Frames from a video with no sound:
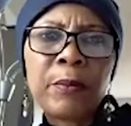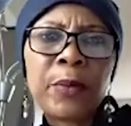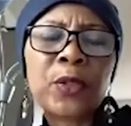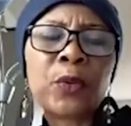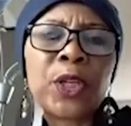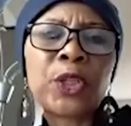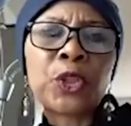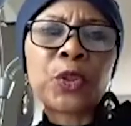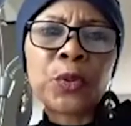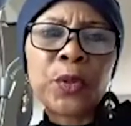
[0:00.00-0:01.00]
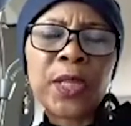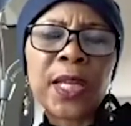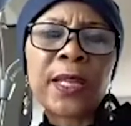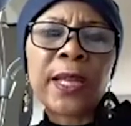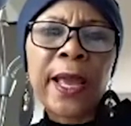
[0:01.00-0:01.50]
but to ensure
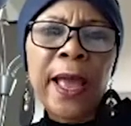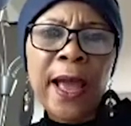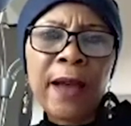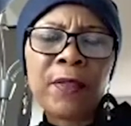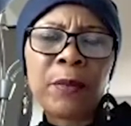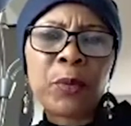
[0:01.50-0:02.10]
that they have the